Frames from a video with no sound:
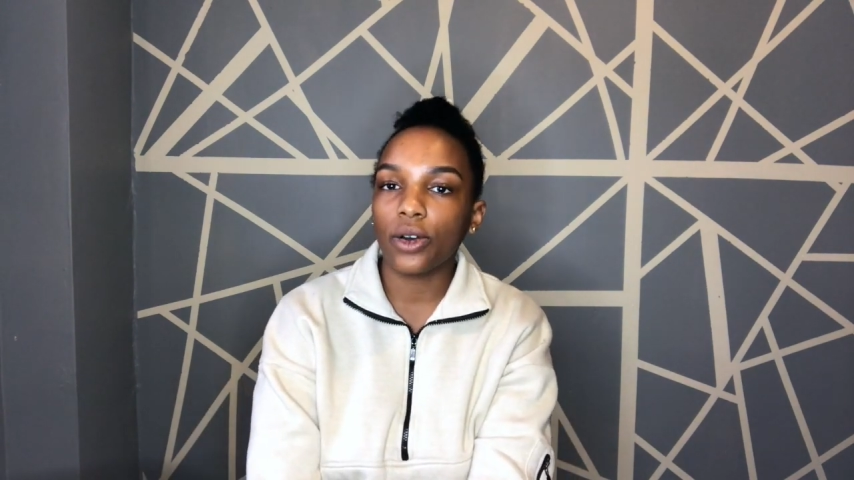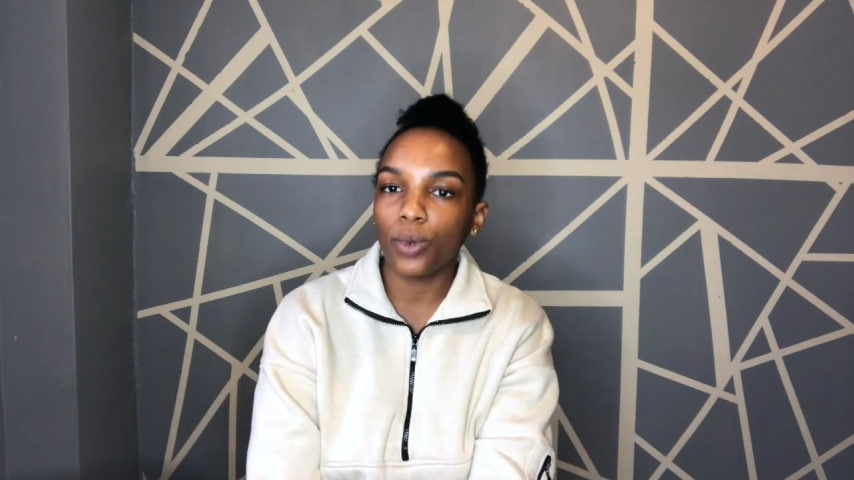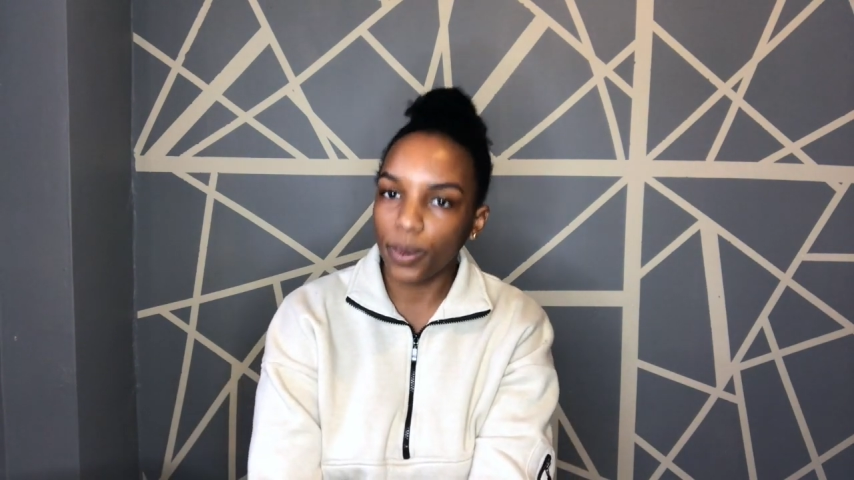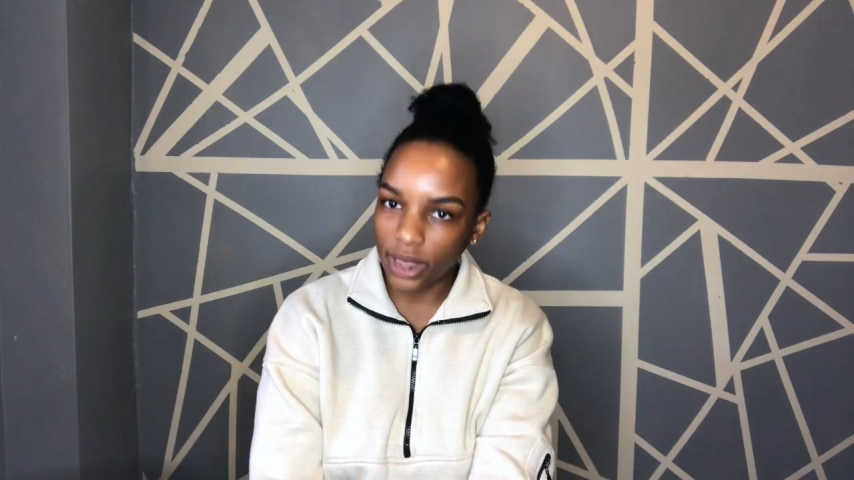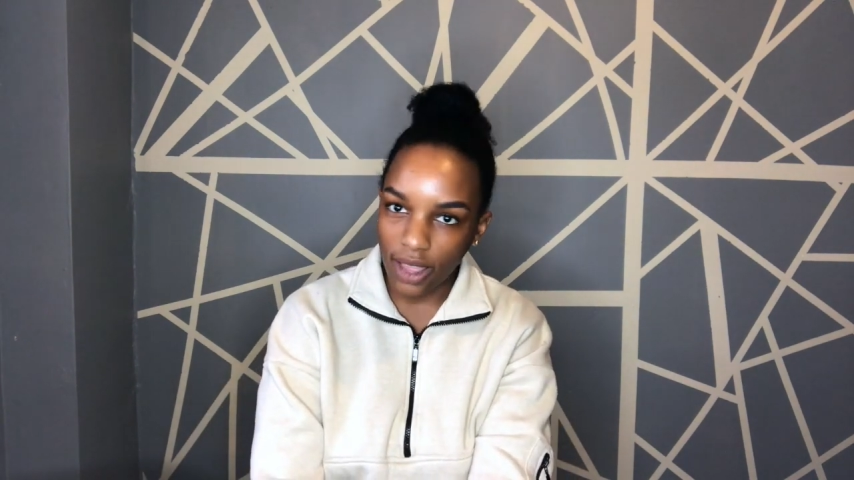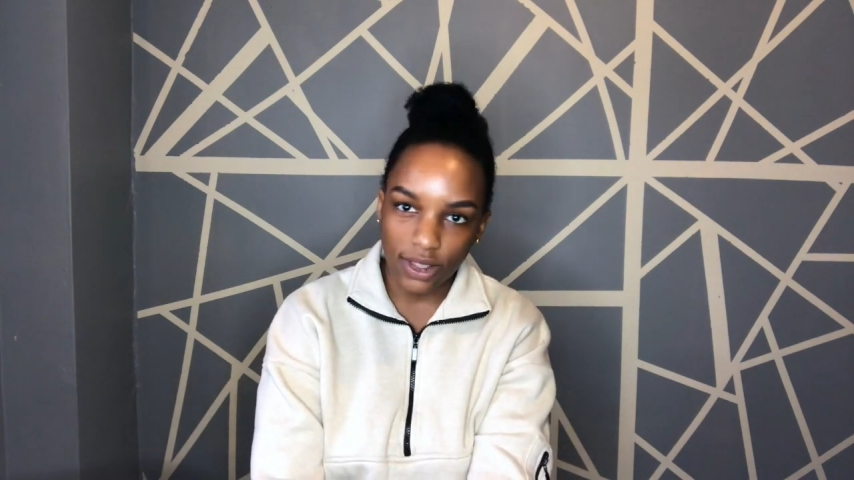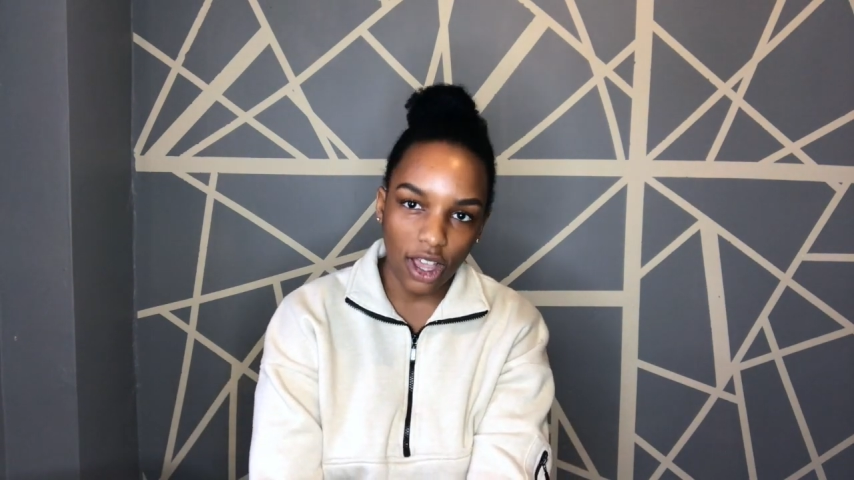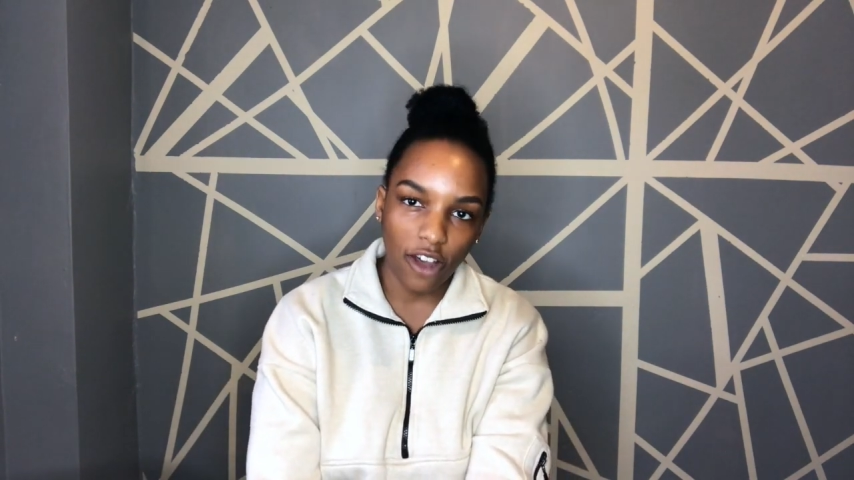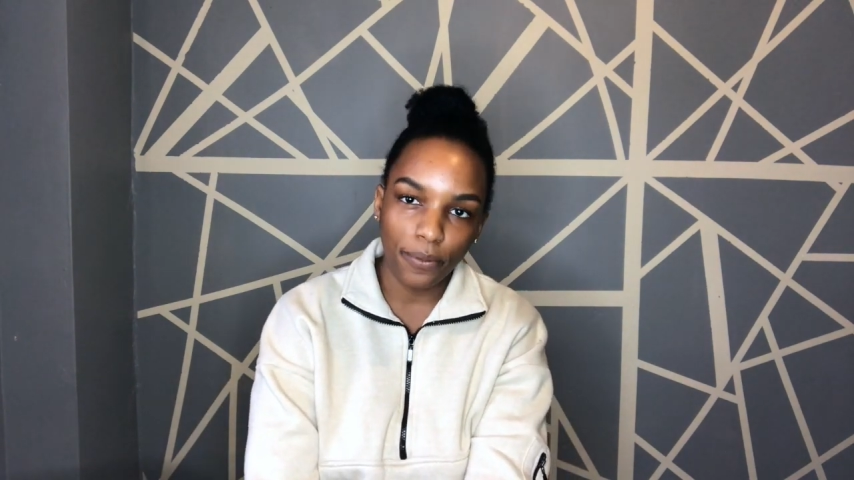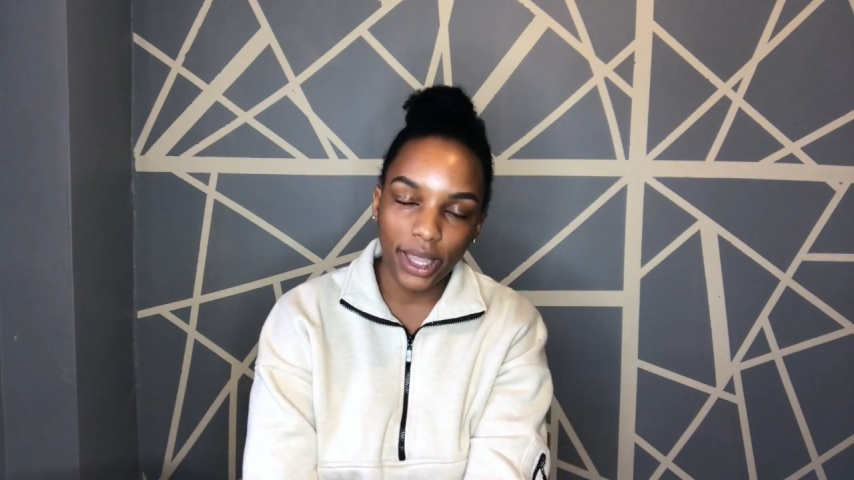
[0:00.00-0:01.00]
where we left
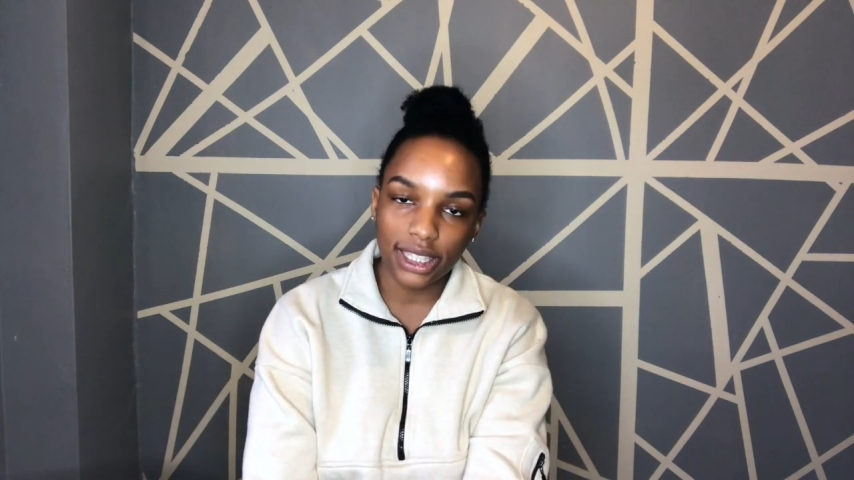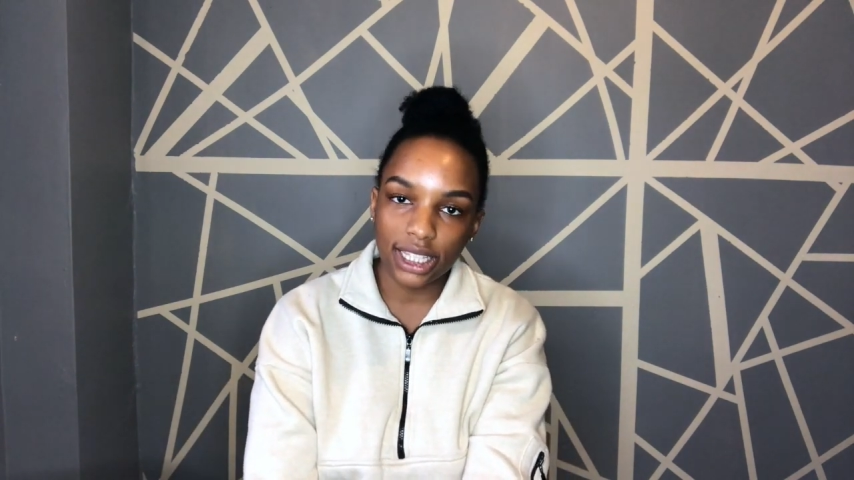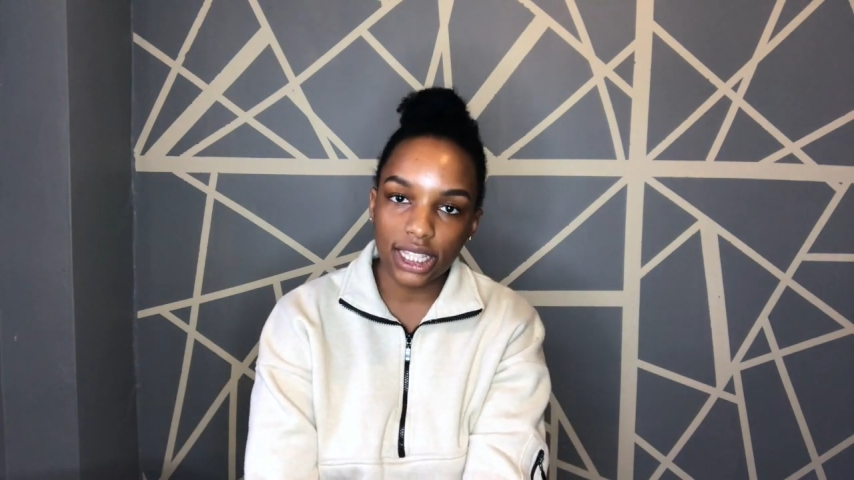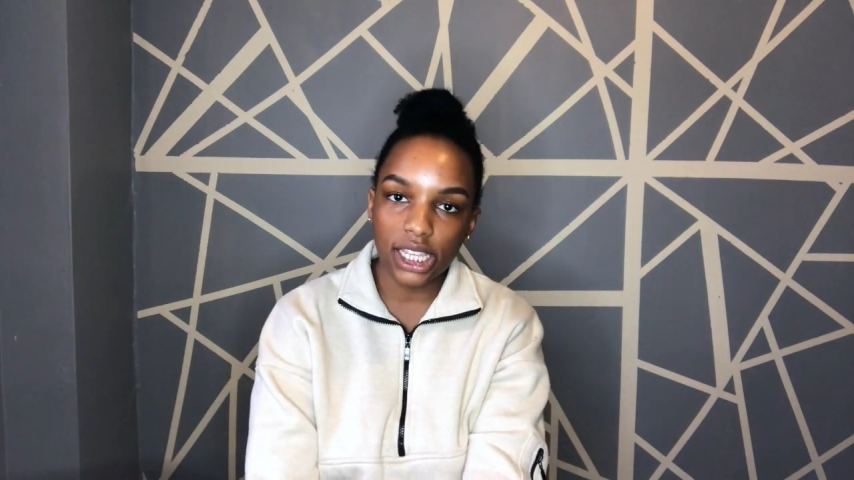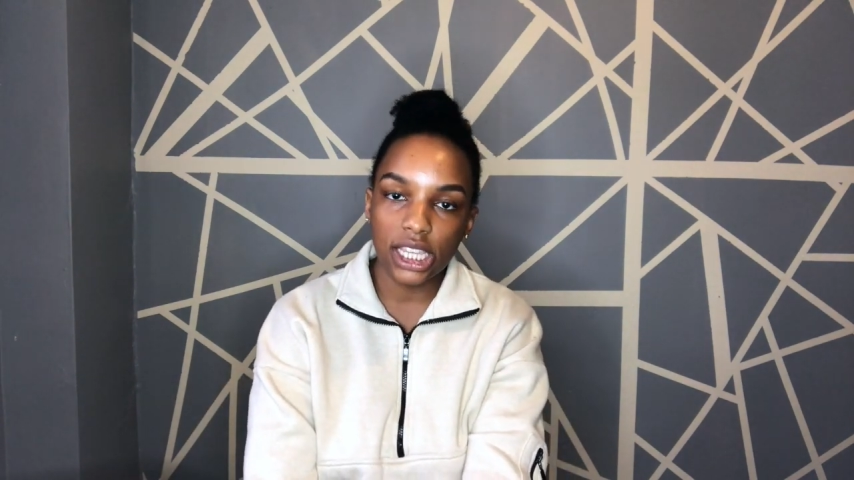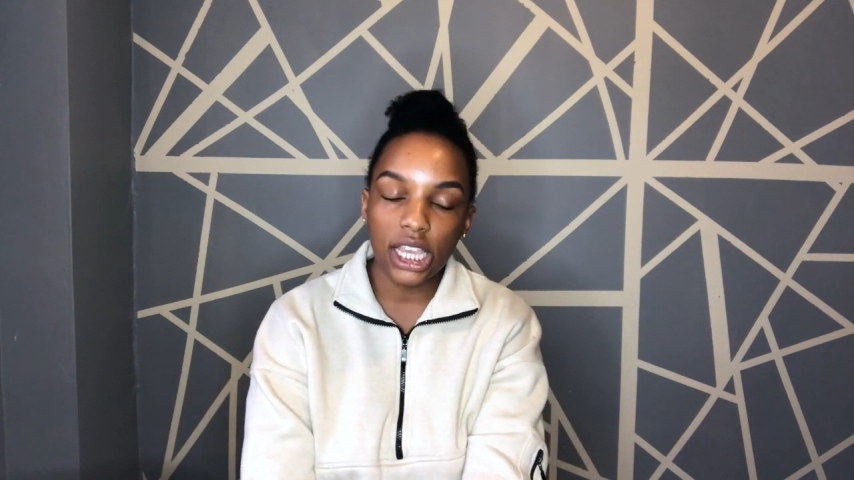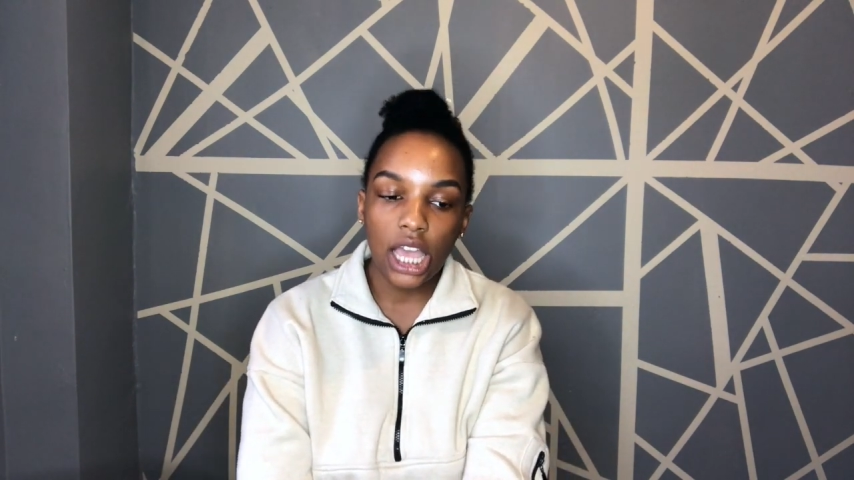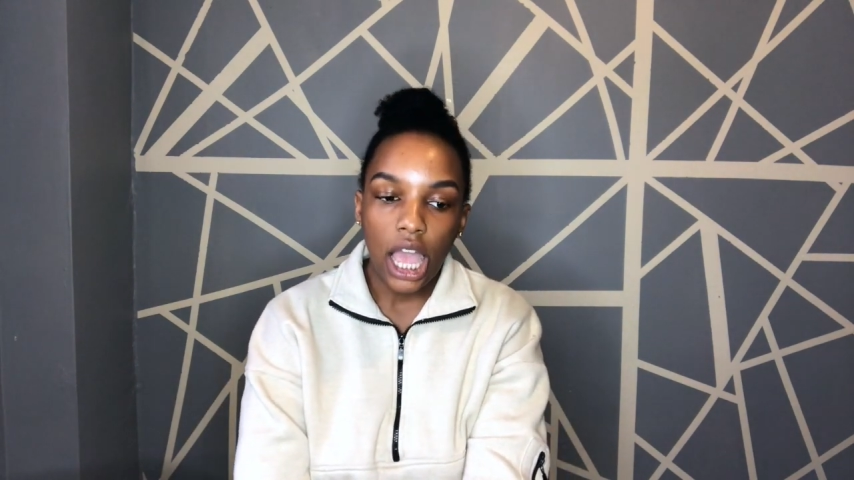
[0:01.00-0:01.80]
off, basically.